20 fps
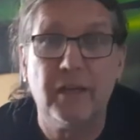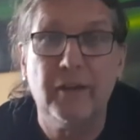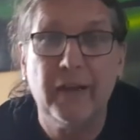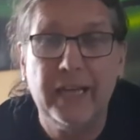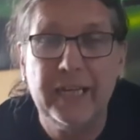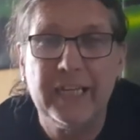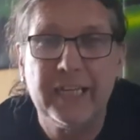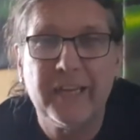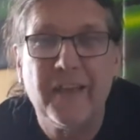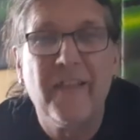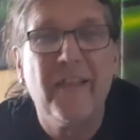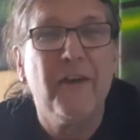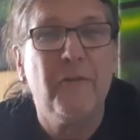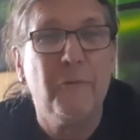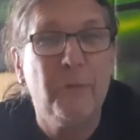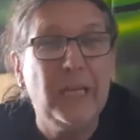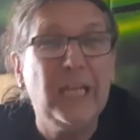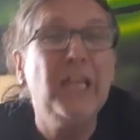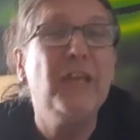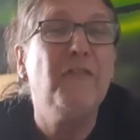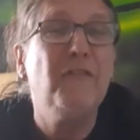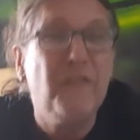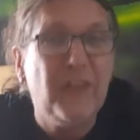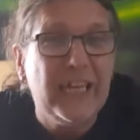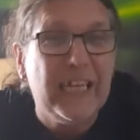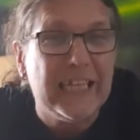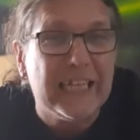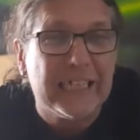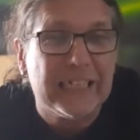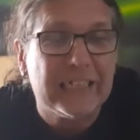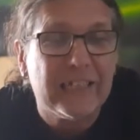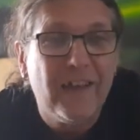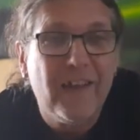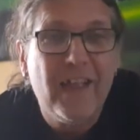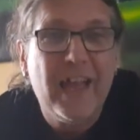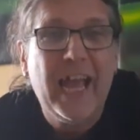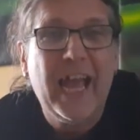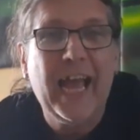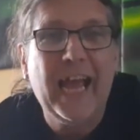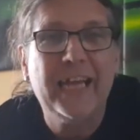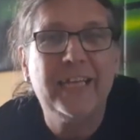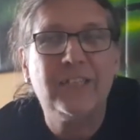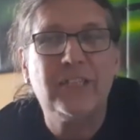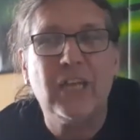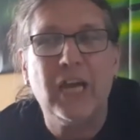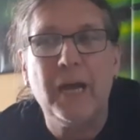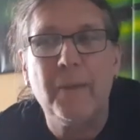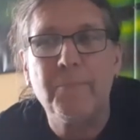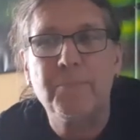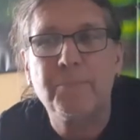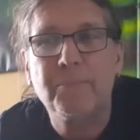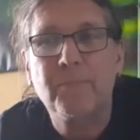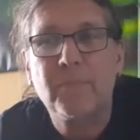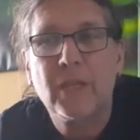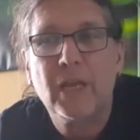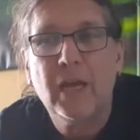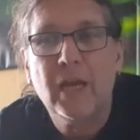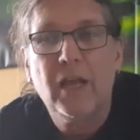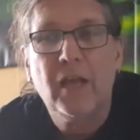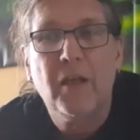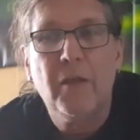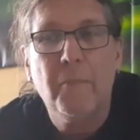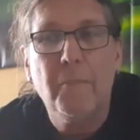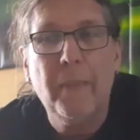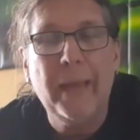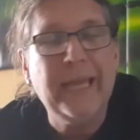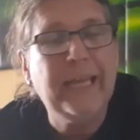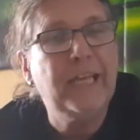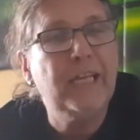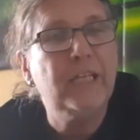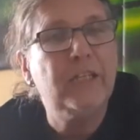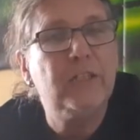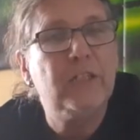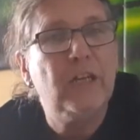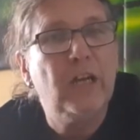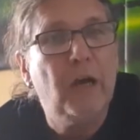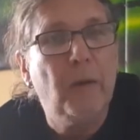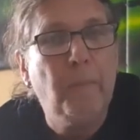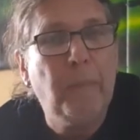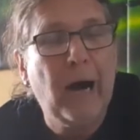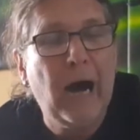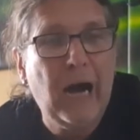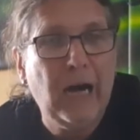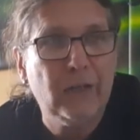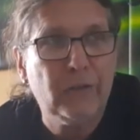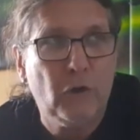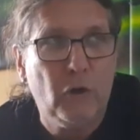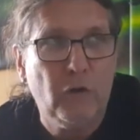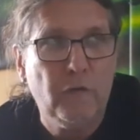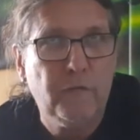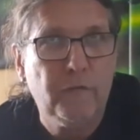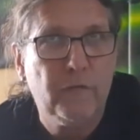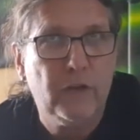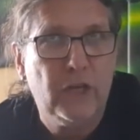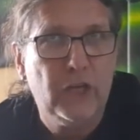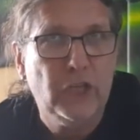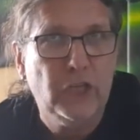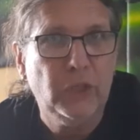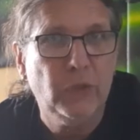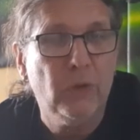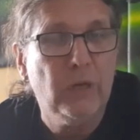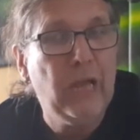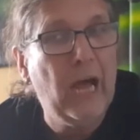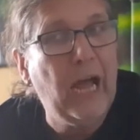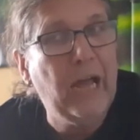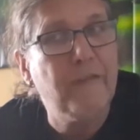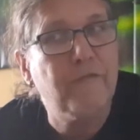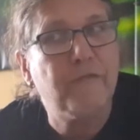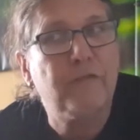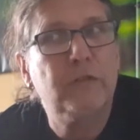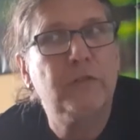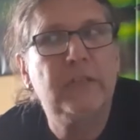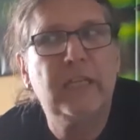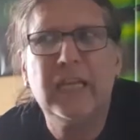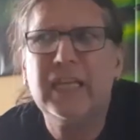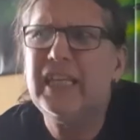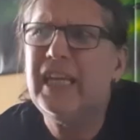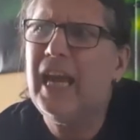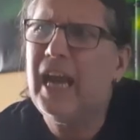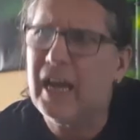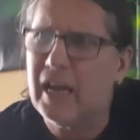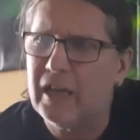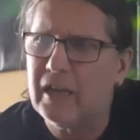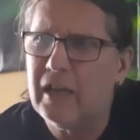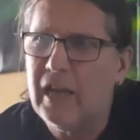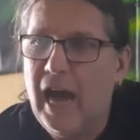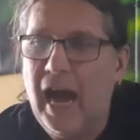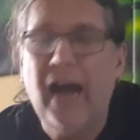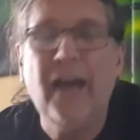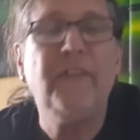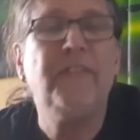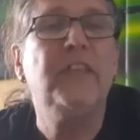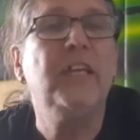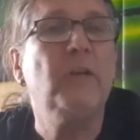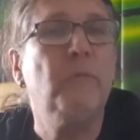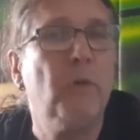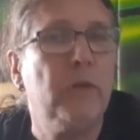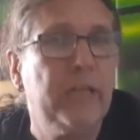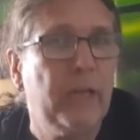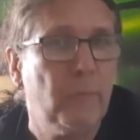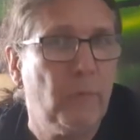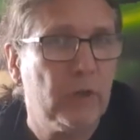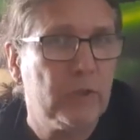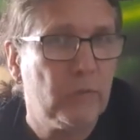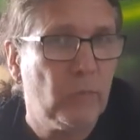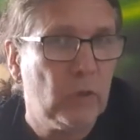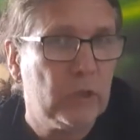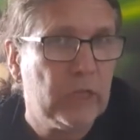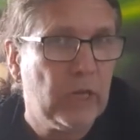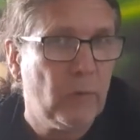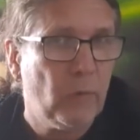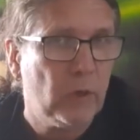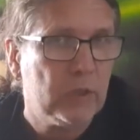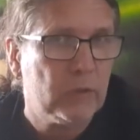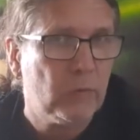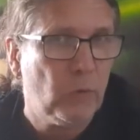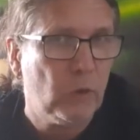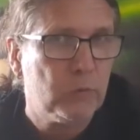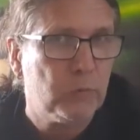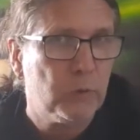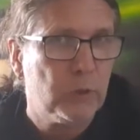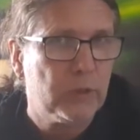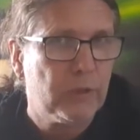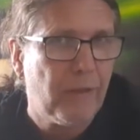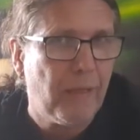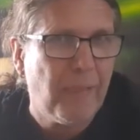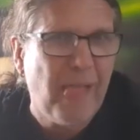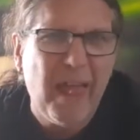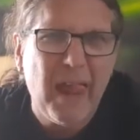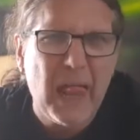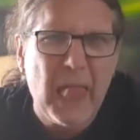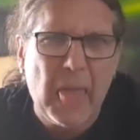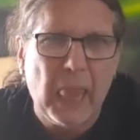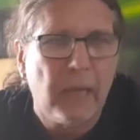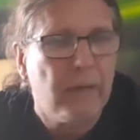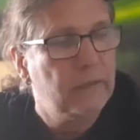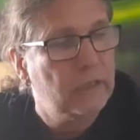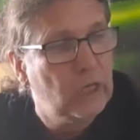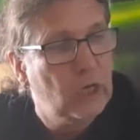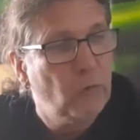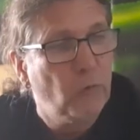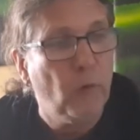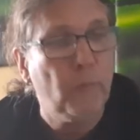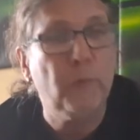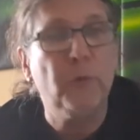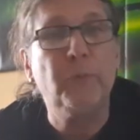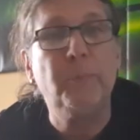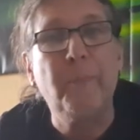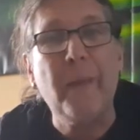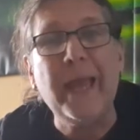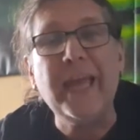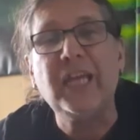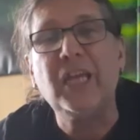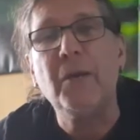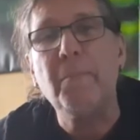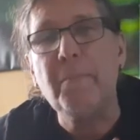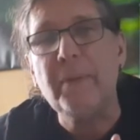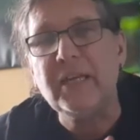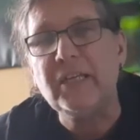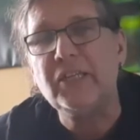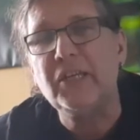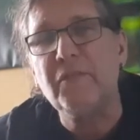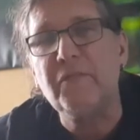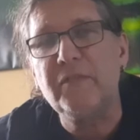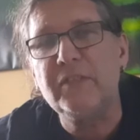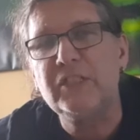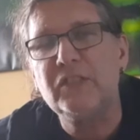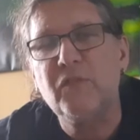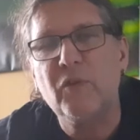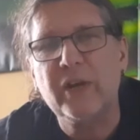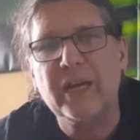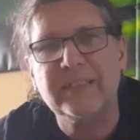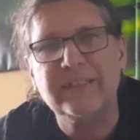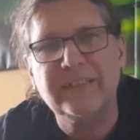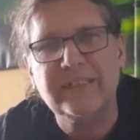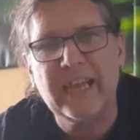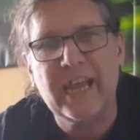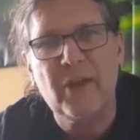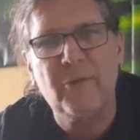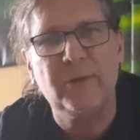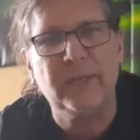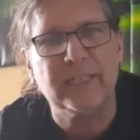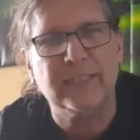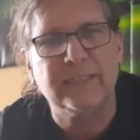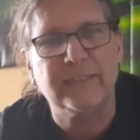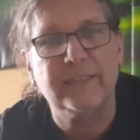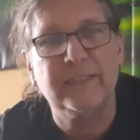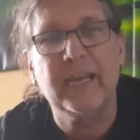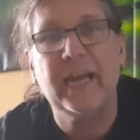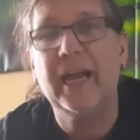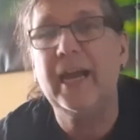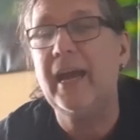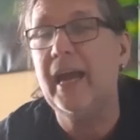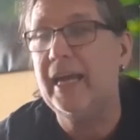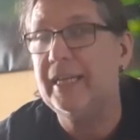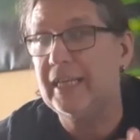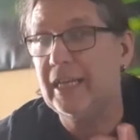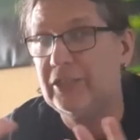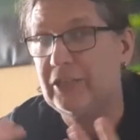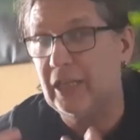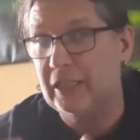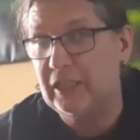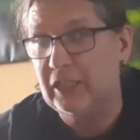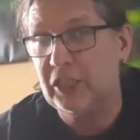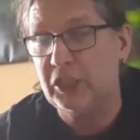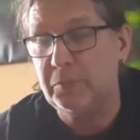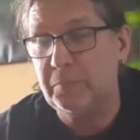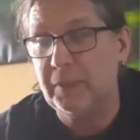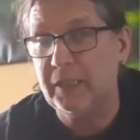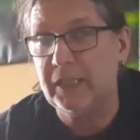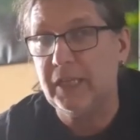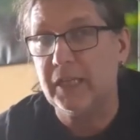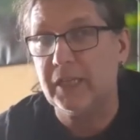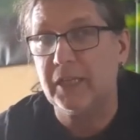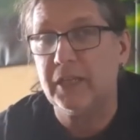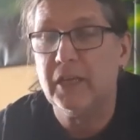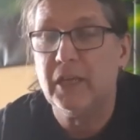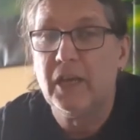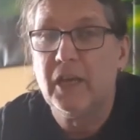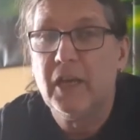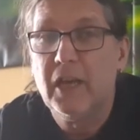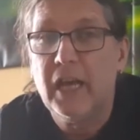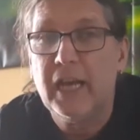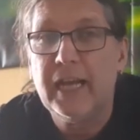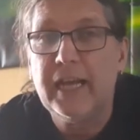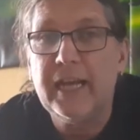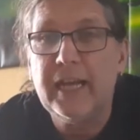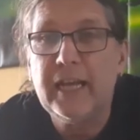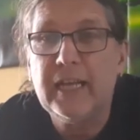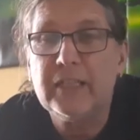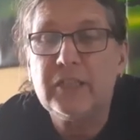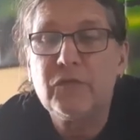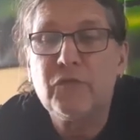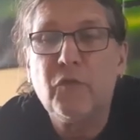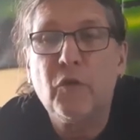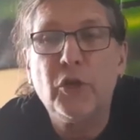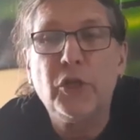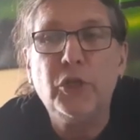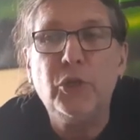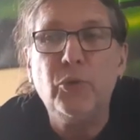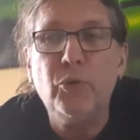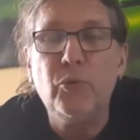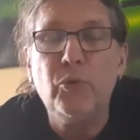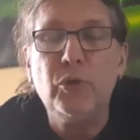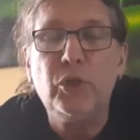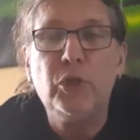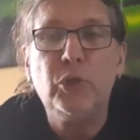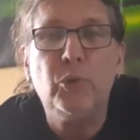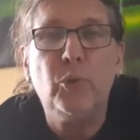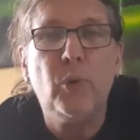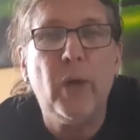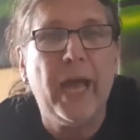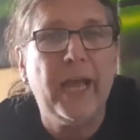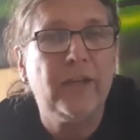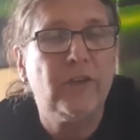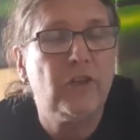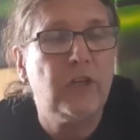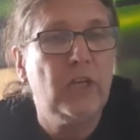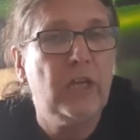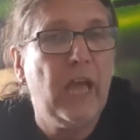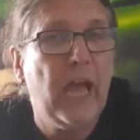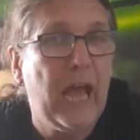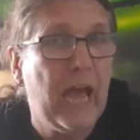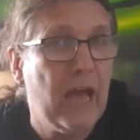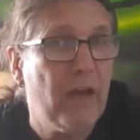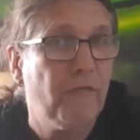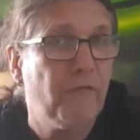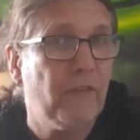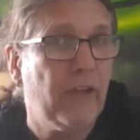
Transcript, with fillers: Right? really feel it and um, make it part of your life. Just like yeah, I think what what what what what would uh, what would make a big difference for Cancerians, energetically speaking, is for you to actually have